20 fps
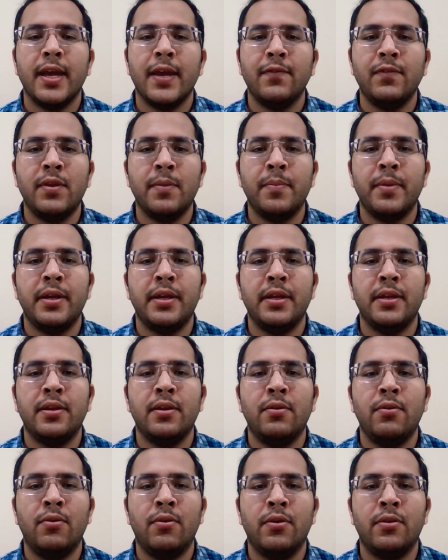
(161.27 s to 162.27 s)
If the
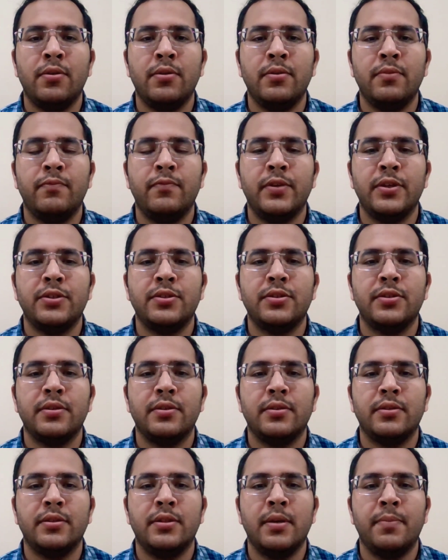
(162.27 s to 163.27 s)
material on which
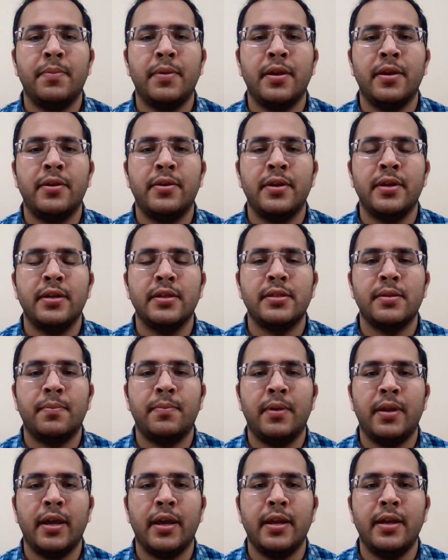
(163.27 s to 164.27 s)
the penetrant is
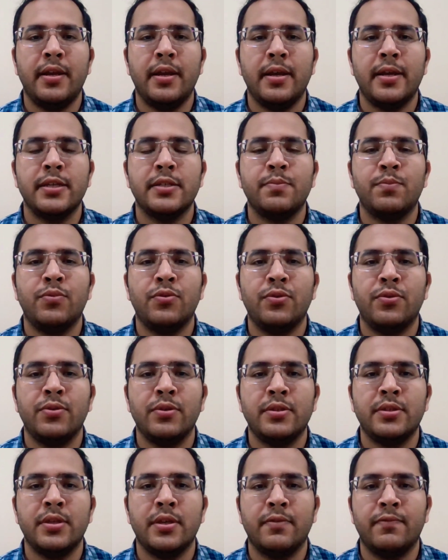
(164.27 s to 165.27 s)
applied has
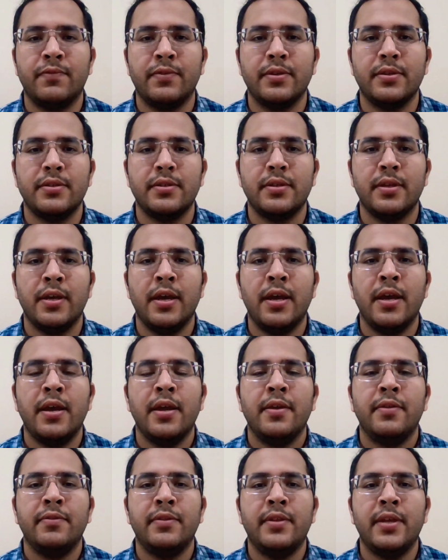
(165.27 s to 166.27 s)
porous surface,
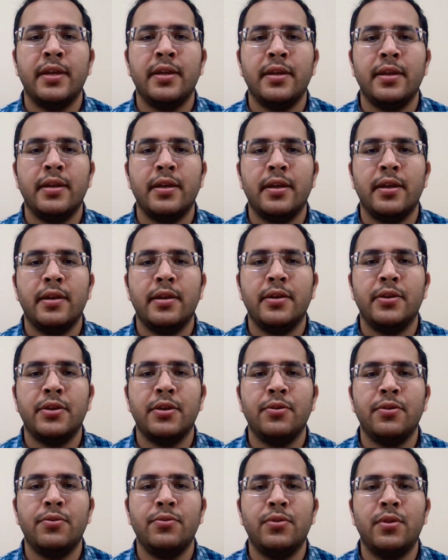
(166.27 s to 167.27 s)
then in
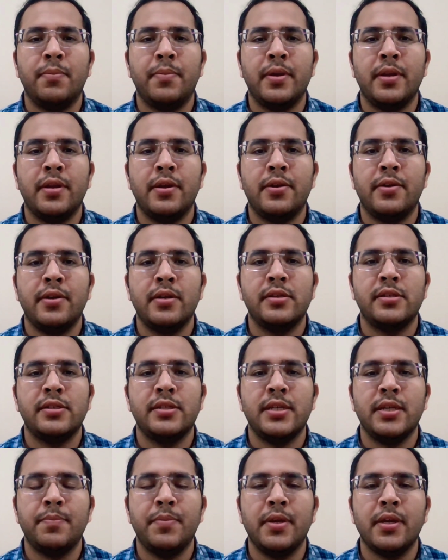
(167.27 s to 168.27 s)
addition to the penetrant
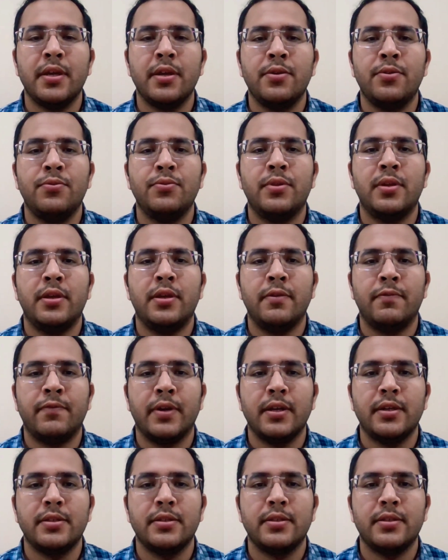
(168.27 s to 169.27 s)
seeping into the
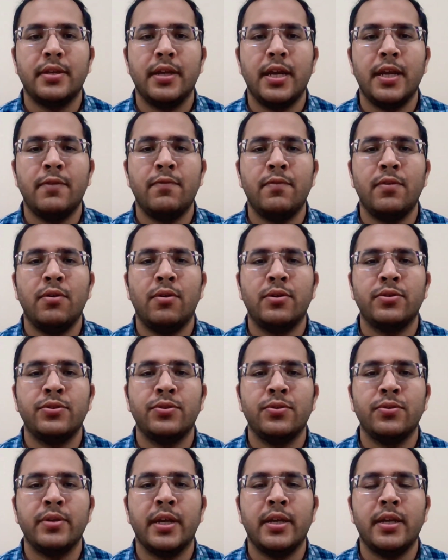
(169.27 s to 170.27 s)
defects, it will
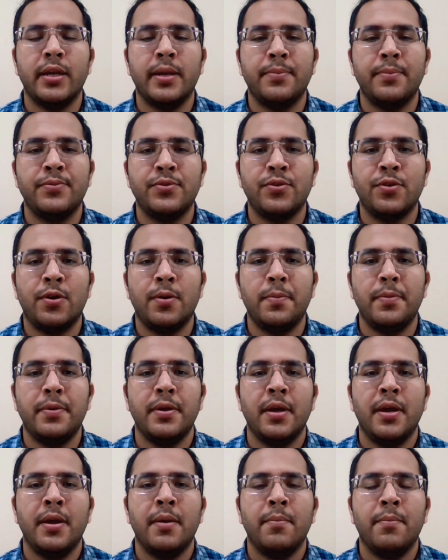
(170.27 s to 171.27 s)
also get
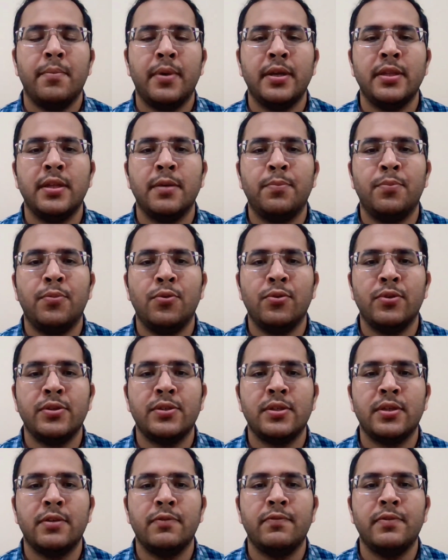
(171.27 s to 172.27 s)
absorbed by the
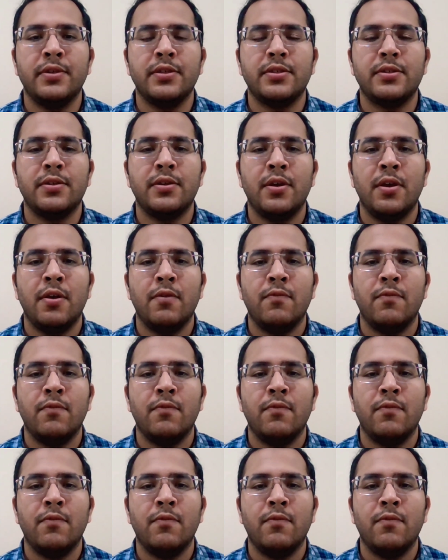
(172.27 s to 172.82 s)
porous surface